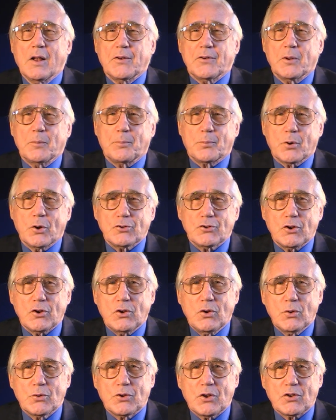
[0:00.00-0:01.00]
the
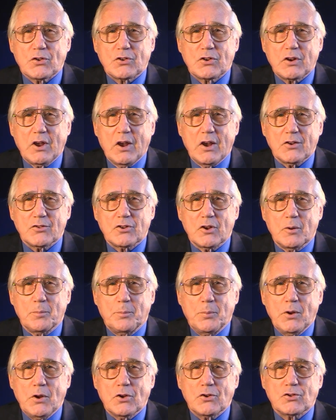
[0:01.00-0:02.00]
prosecutor's case
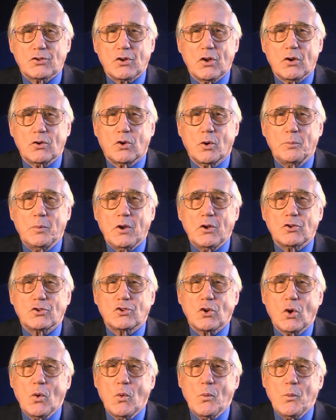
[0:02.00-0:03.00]
appears to be
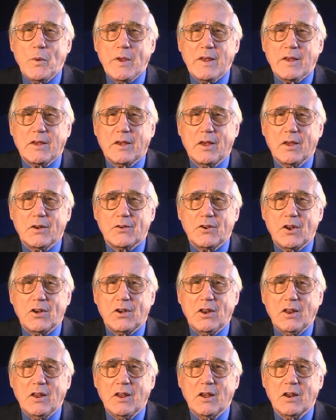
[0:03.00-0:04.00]
so weak that
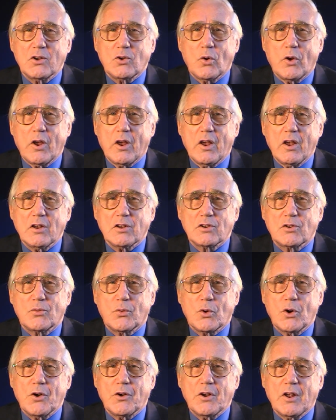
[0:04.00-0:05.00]
he had to ask
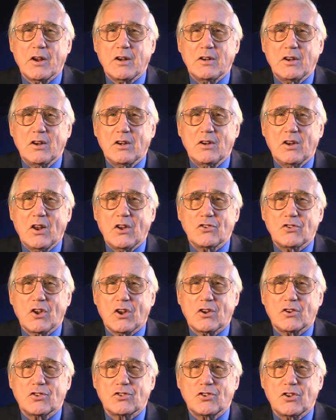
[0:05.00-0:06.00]
for a 90 days
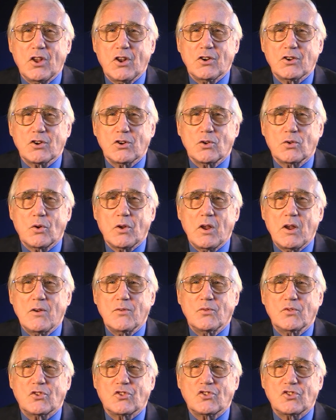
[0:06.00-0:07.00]
extension to
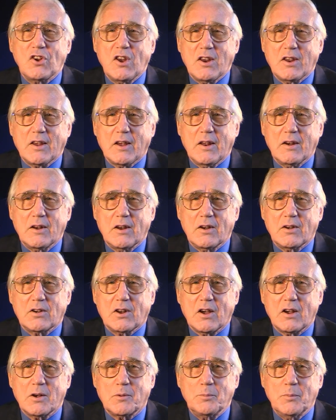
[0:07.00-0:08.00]
even seek an
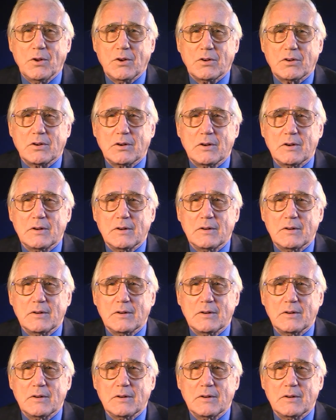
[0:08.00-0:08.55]
indictment.